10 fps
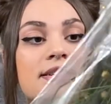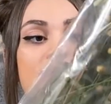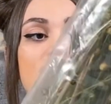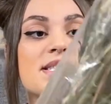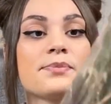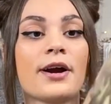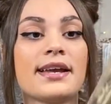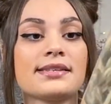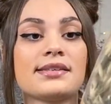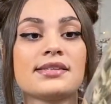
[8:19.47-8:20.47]
of different
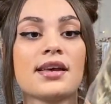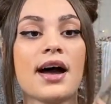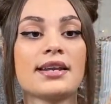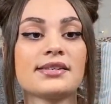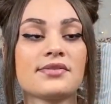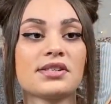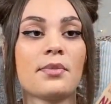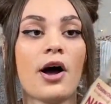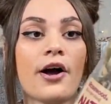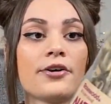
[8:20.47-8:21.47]
sprays inside. It's got some
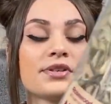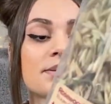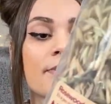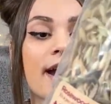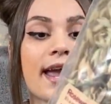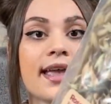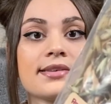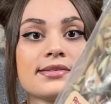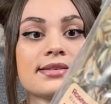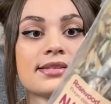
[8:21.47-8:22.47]
oat
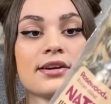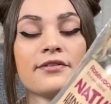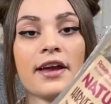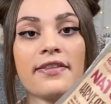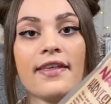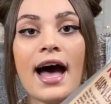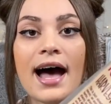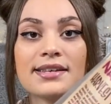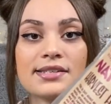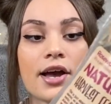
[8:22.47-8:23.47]
sprays and stuff like
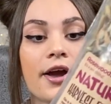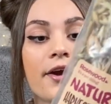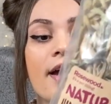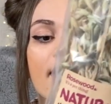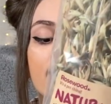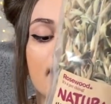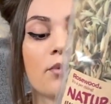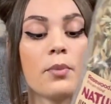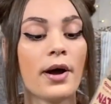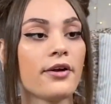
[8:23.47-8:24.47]
that. So they
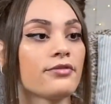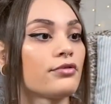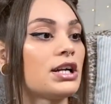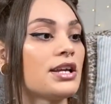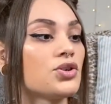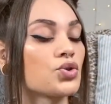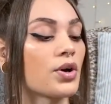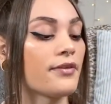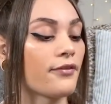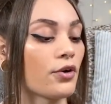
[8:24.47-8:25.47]
will both really
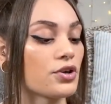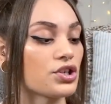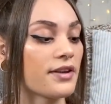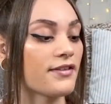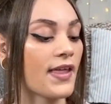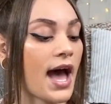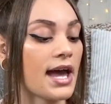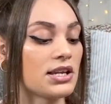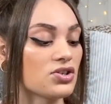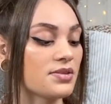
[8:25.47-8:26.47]
enjoy foraging for that.
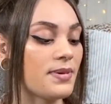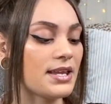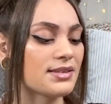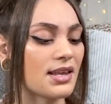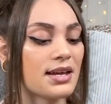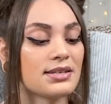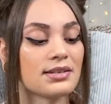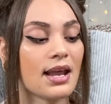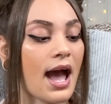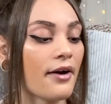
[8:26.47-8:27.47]
And it just means that I didn't
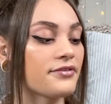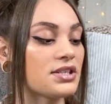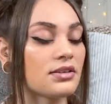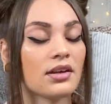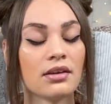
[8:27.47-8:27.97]
have to